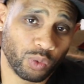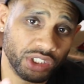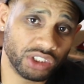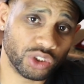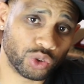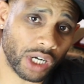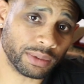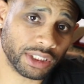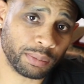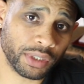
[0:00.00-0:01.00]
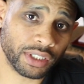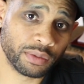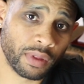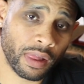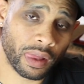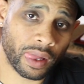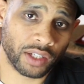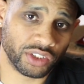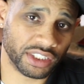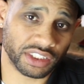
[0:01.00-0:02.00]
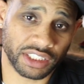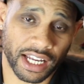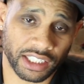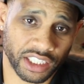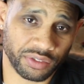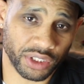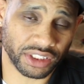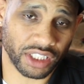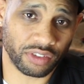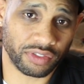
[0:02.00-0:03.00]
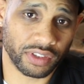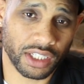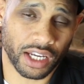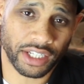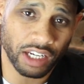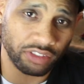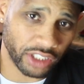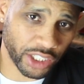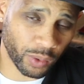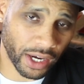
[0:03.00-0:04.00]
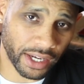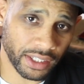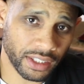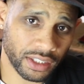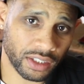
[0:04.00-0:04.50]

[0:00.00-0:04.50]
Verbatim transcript: when you do drop shipping, you just got to give yourself enough leeway